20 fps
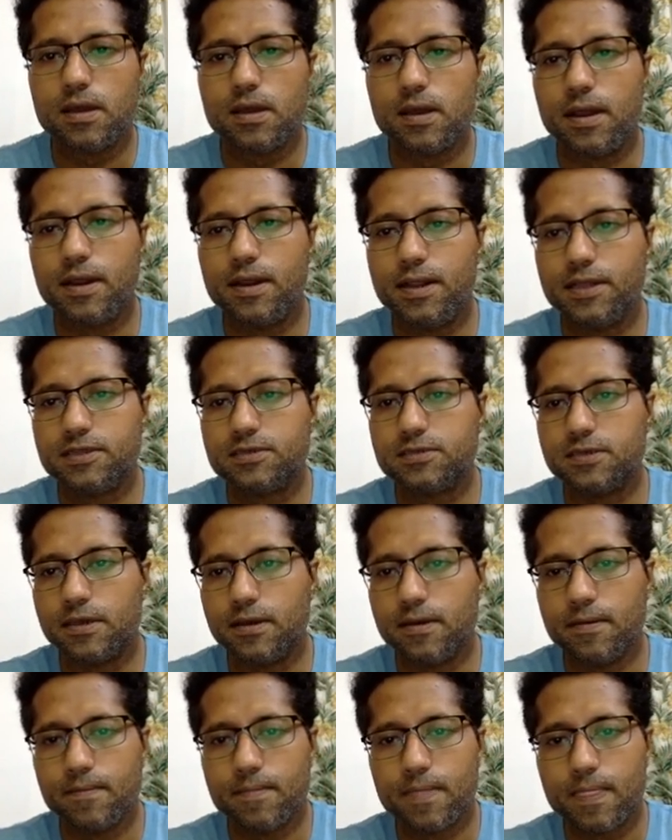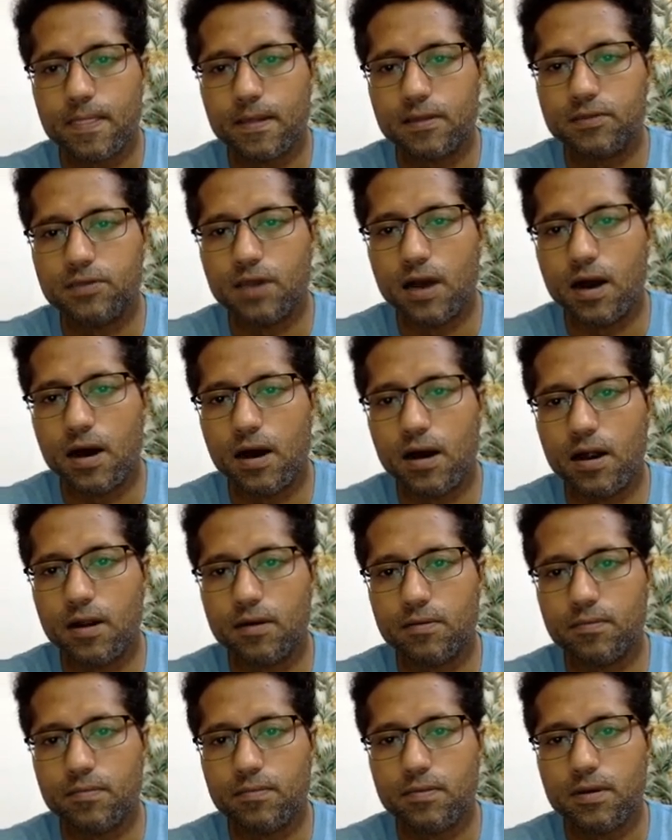And let's say the
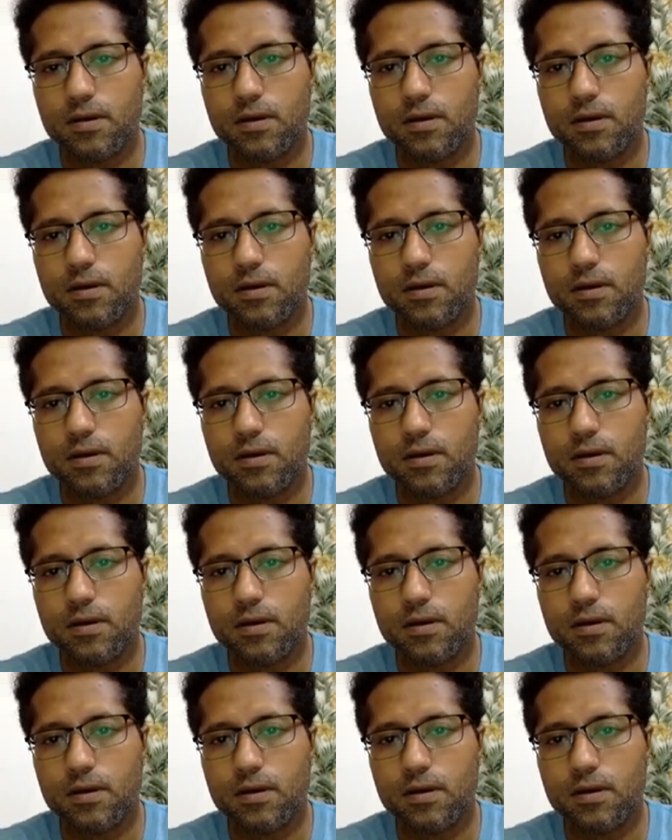arm,